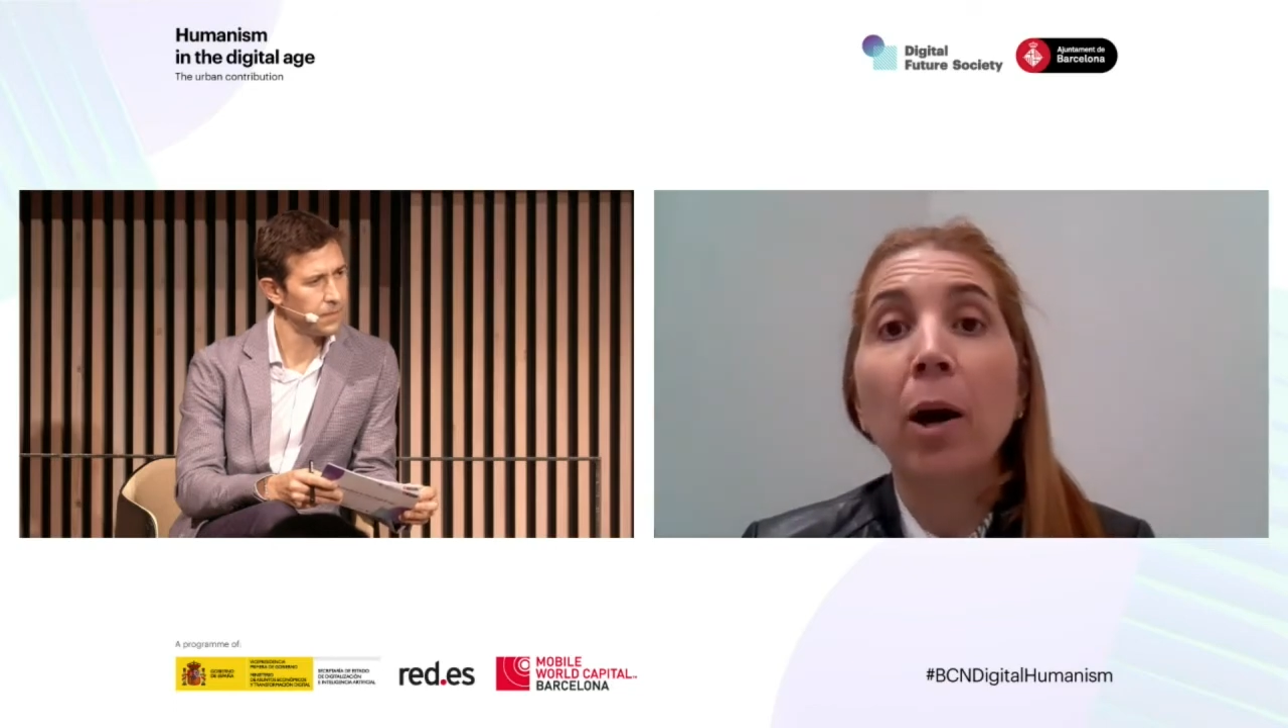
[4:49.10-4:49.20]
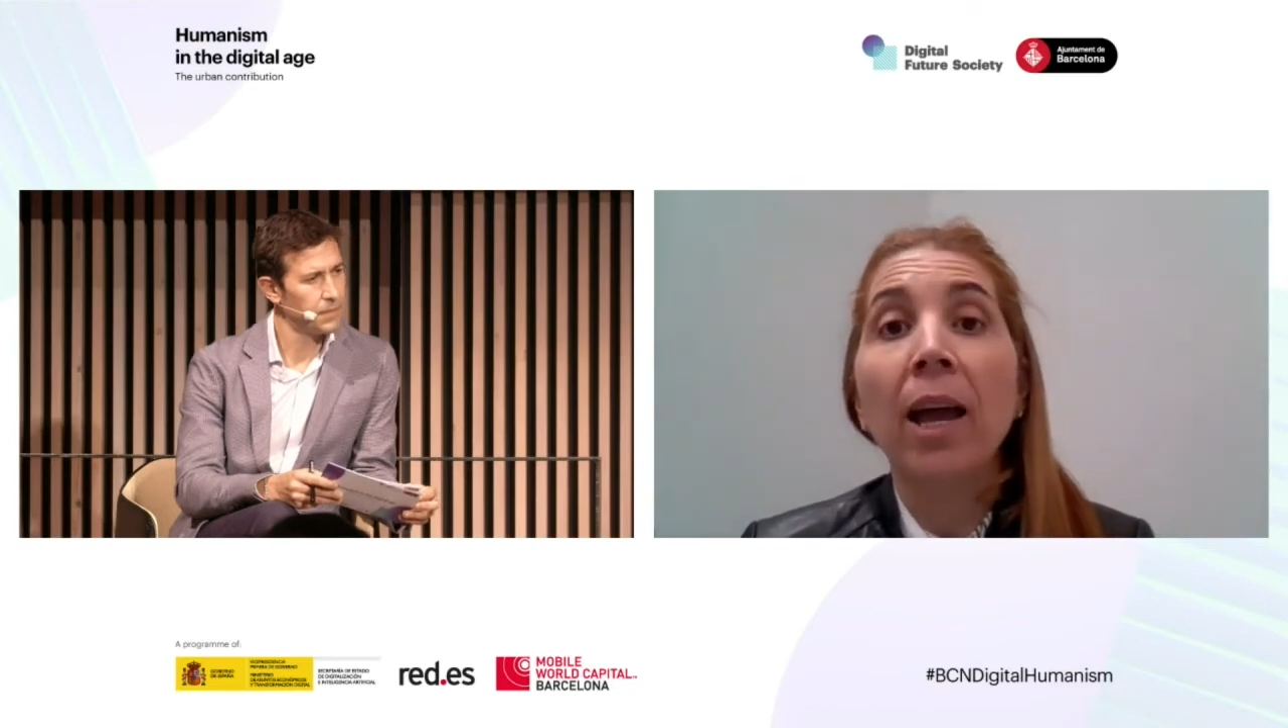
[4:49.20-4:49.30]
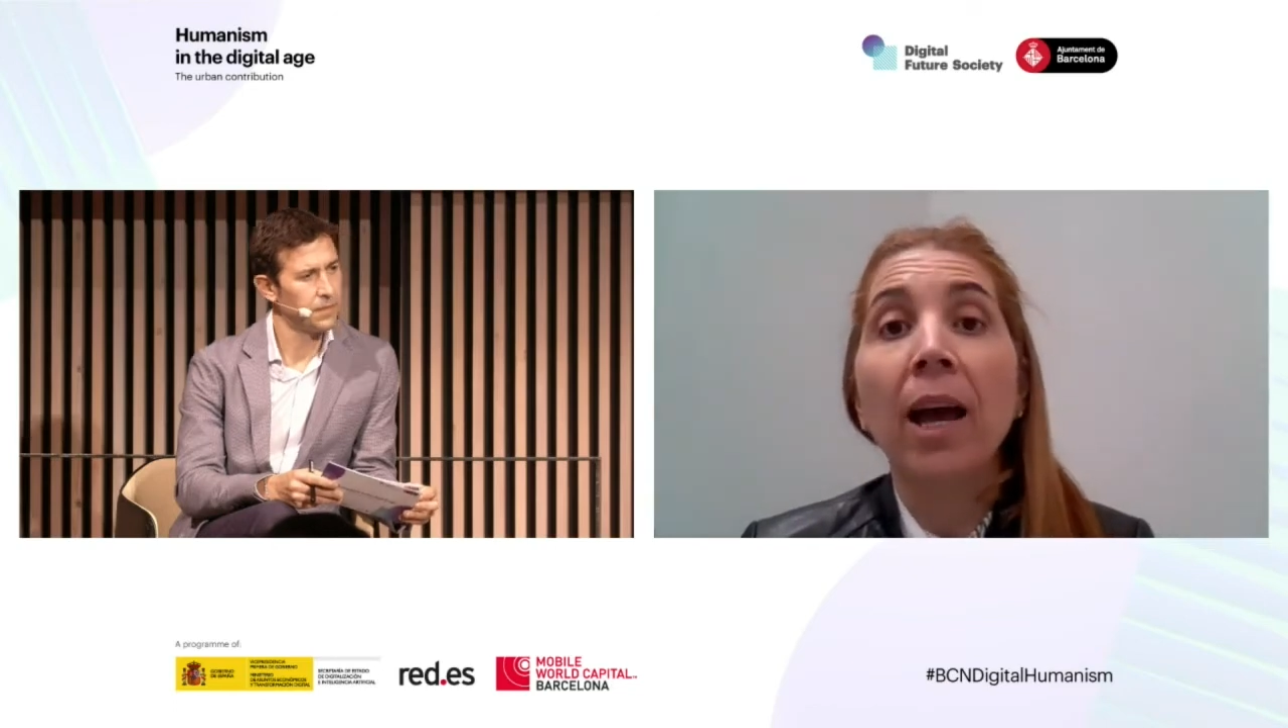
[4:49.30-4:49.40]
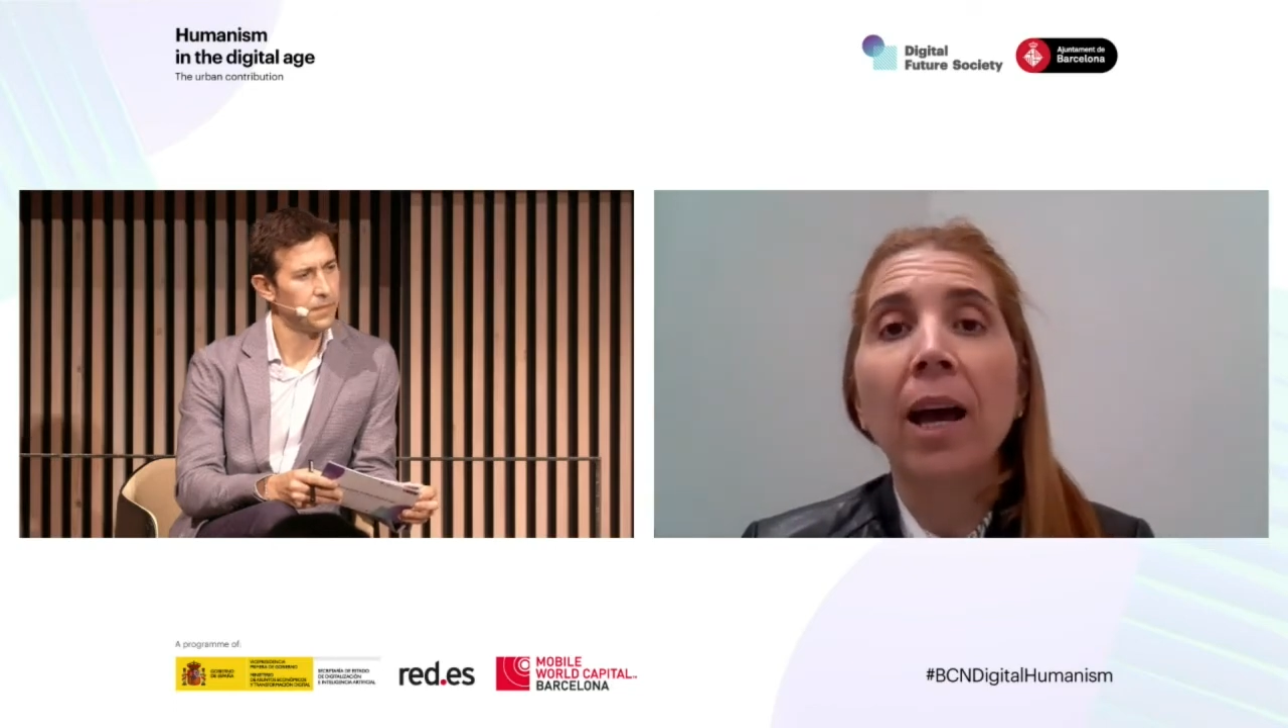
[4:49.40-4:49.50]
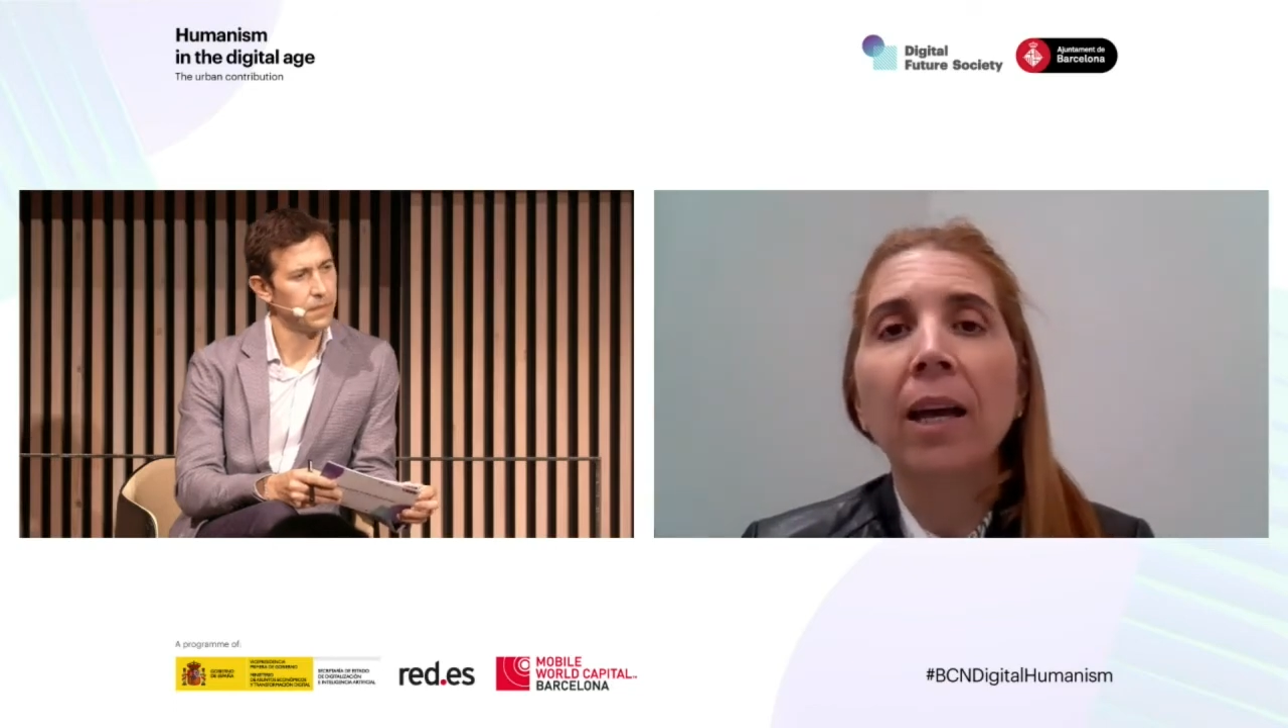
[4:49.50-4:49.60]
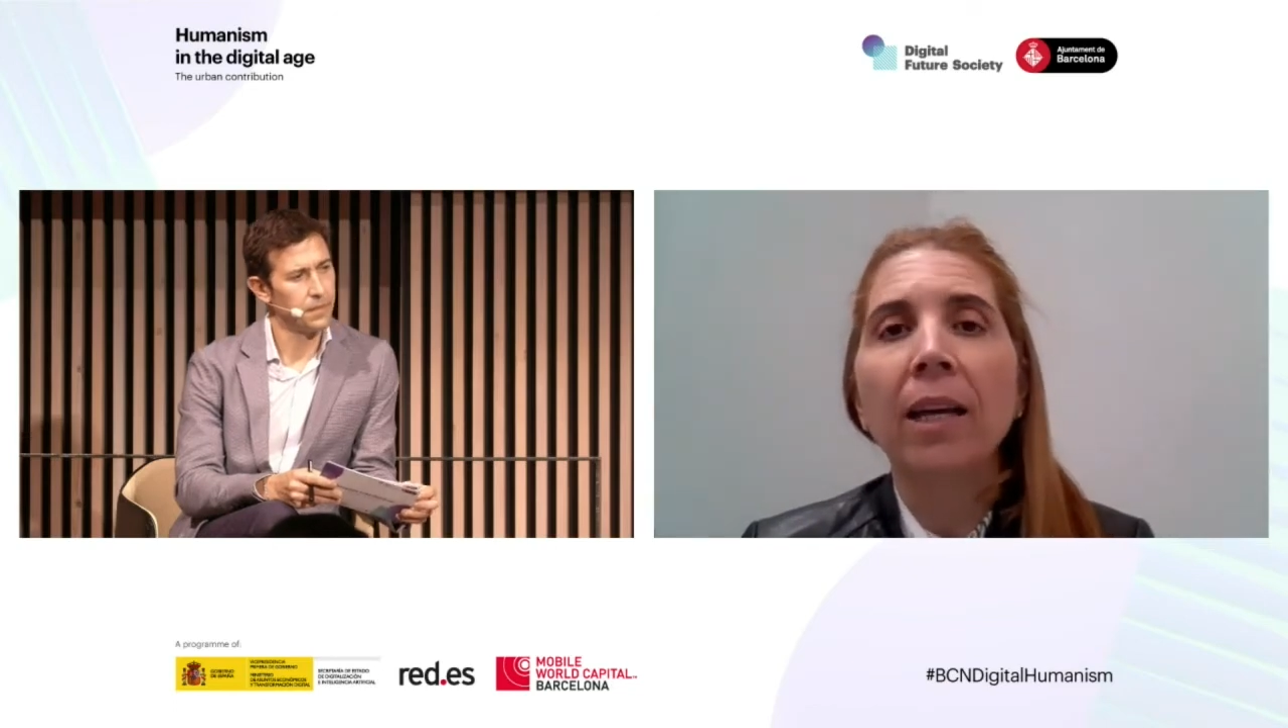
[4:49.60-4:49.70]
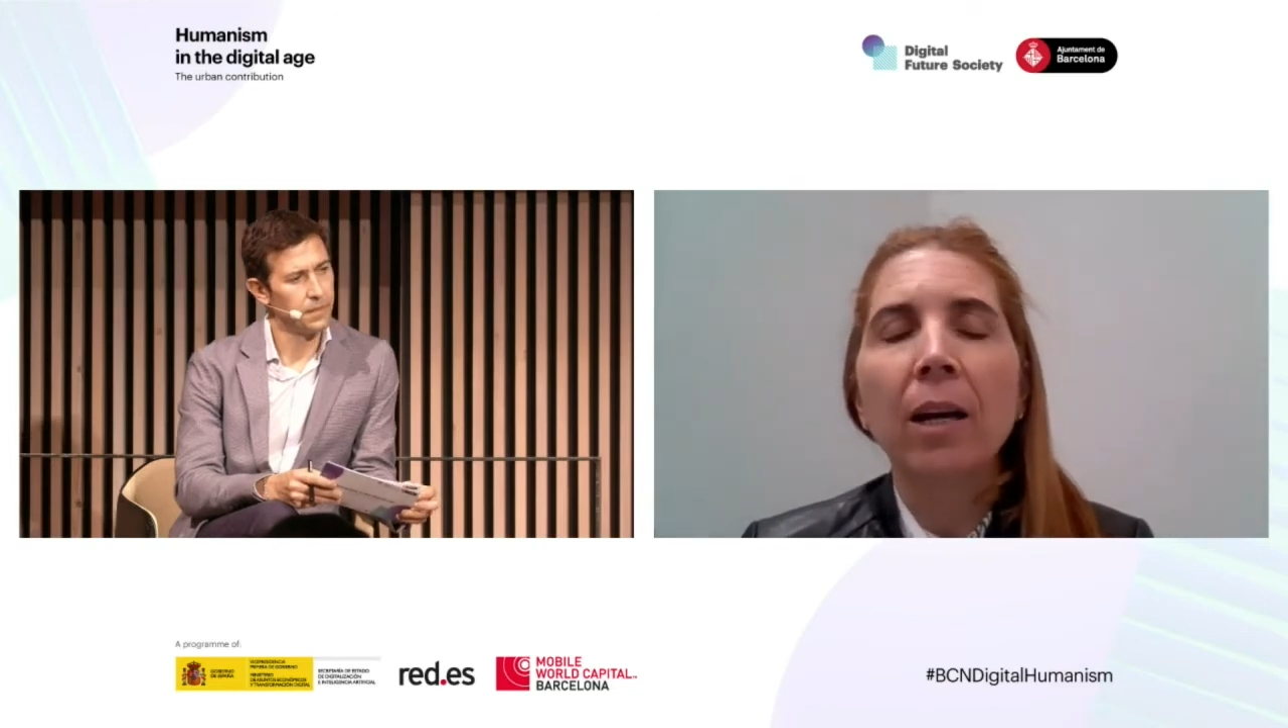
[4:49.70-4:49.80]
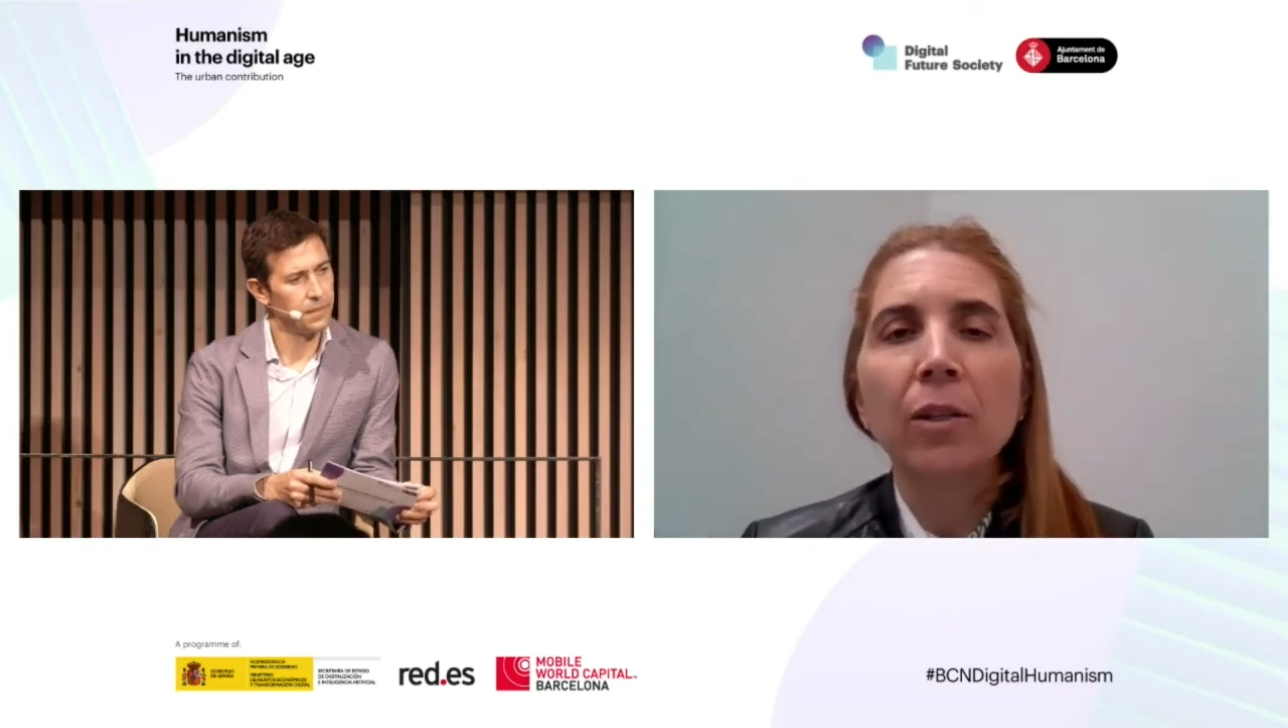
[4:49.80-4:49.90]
AI in our